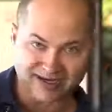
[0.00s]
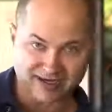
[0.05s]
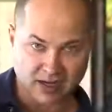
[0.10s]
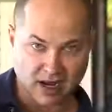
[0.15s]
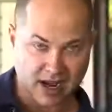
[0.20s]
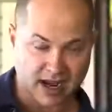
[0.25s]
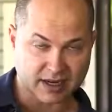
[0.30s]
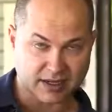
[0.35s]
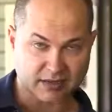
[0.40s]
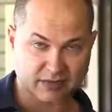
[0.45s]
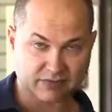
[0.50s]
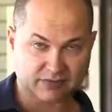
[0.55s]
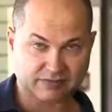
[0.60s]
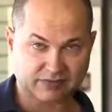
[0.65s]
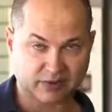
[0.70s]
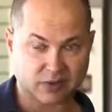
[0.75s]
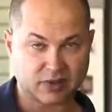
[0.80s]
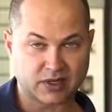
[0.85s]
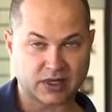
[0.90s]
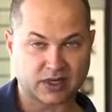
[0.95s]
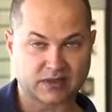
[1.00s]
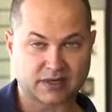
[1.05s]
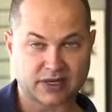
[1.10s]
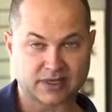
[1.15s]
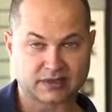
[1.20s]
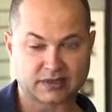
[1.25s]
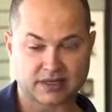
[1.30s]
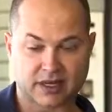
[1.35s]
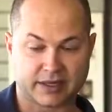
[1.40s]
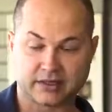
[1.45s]
dot floating in the
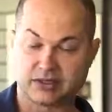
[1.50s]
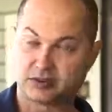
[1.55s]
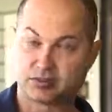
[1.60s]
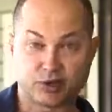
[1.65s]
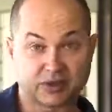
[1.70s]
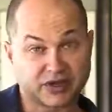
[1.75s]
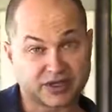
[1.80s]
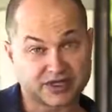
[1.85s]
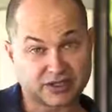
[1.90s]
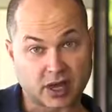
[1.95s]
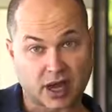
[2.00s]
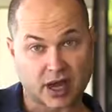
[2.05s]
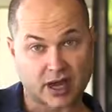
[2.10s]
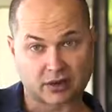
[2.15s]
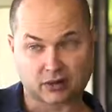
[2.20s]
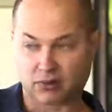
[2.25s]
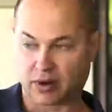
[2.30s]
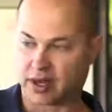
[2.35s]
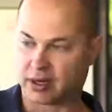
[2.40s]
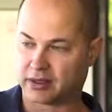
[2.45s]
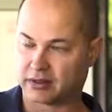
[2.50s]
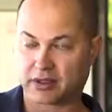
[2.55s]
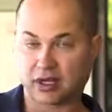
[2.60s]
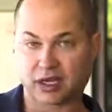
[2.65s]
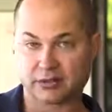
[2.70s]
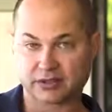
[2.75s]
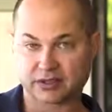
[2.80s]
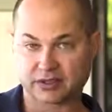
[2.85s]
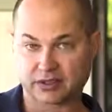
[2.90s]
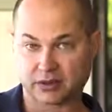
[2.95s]
night sky. You just put the dot right on the
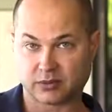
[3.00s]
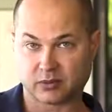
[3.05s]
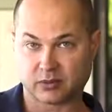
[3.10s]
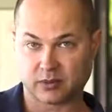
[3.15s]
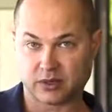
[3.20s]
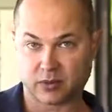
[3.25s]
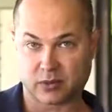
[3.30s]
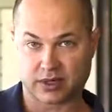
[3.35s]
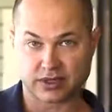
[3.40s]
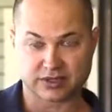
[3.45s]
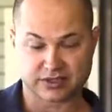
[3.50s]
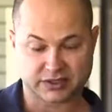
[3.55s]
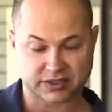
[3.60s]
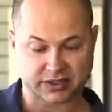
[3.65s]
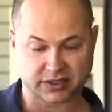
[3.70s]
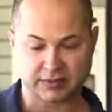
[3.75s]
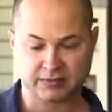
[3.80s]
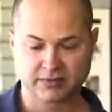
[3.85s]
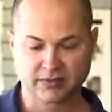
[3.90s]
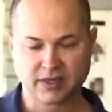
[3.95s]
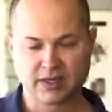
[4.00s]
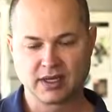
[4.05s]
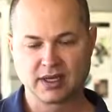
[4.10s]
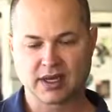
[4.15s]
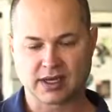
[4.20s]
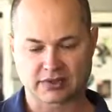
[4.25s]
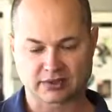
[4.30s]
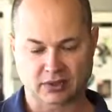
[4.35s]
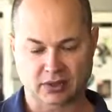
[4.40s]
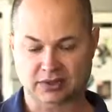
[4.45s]
object you want to see,
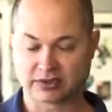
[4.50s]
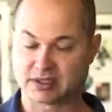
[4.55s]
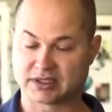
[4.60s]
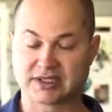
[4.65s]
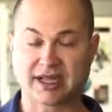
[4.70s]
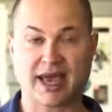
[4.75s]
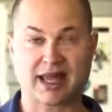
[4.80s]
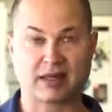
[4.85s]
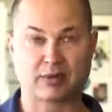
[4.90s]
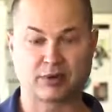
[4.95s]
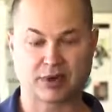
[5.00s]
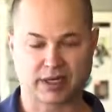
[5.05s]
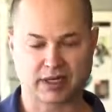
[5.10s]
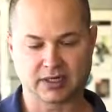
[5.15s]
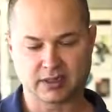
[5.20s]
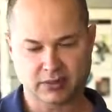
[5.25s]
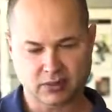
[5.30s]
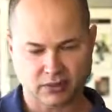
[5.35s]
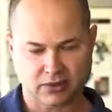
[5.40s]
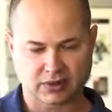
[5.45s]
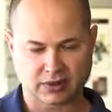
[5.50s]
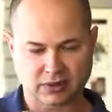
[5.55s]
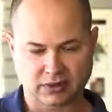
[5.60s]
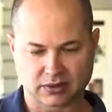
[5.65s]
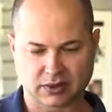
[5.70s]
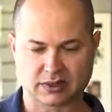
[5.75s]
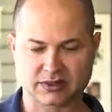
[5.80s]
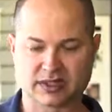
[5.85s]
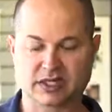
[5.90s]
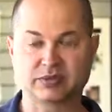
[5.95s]
and as long as it's calibrated with the
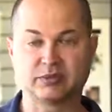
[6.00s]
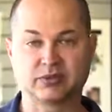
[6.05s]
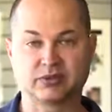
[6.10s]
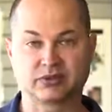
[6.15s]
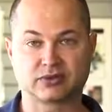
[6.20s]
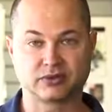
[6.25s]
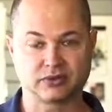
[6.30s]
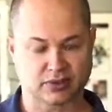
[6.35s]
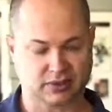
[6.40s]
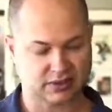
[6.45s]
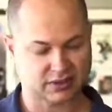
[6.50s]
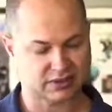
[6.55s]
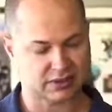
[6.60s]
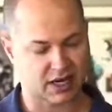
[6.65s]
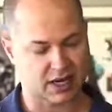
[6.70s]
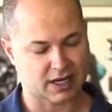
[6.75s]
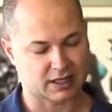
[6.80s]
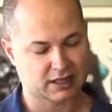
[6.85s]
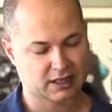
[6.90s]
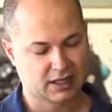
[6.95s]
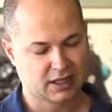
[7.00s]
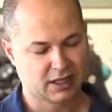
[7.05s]
little adjustment screws on the side,